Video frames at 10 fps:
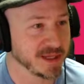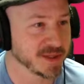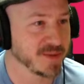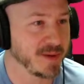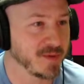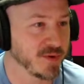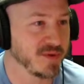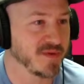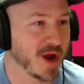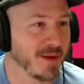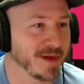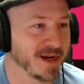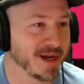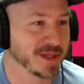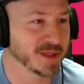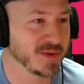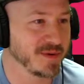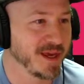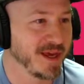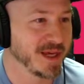So people who have commented on this
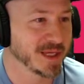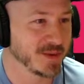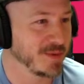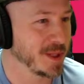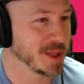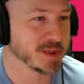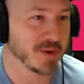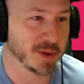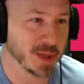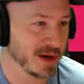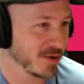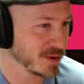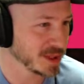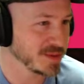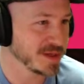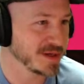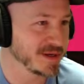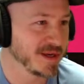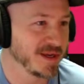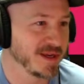one, someone mentions BoJack Horseman.